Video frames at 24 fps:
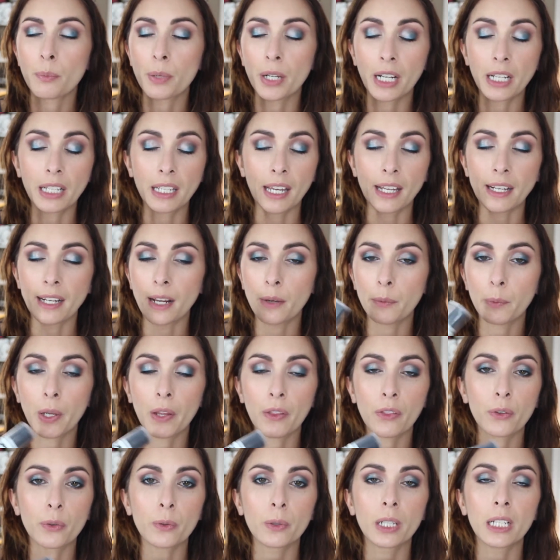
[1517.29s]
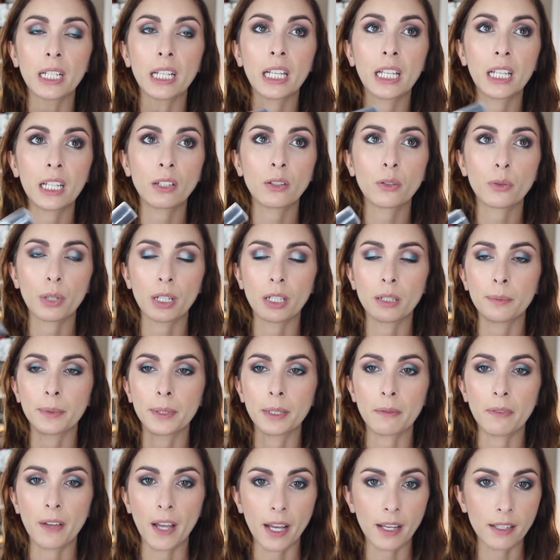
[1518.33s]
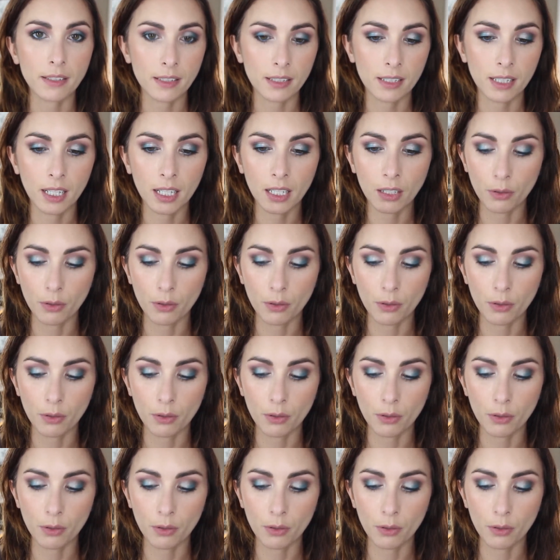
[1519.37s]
But again, I went through it incredibly fast.